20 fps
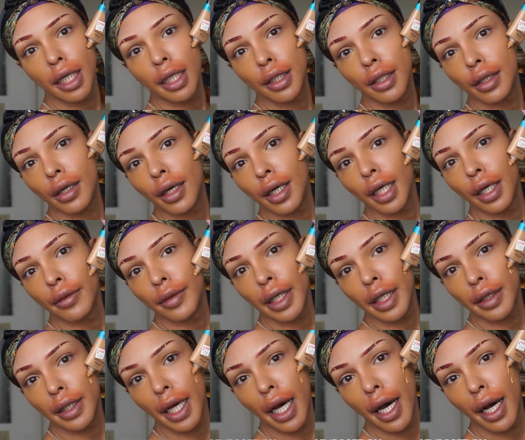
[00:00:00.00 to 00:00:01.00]
on a
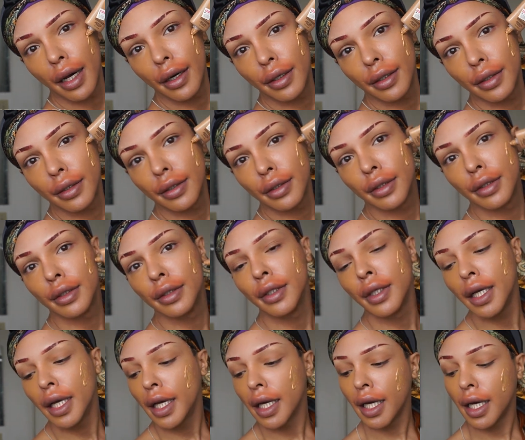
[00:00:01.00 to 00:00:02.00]
real though.
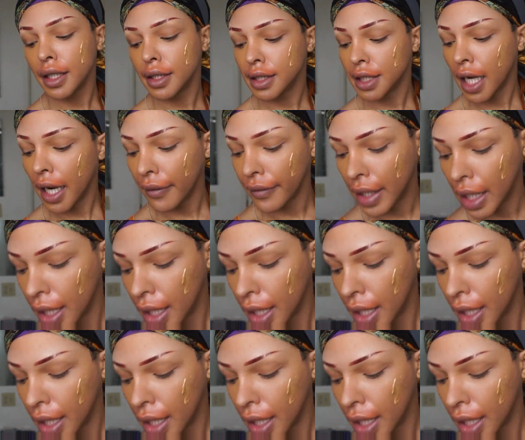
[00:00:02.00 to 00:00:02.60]
Conserve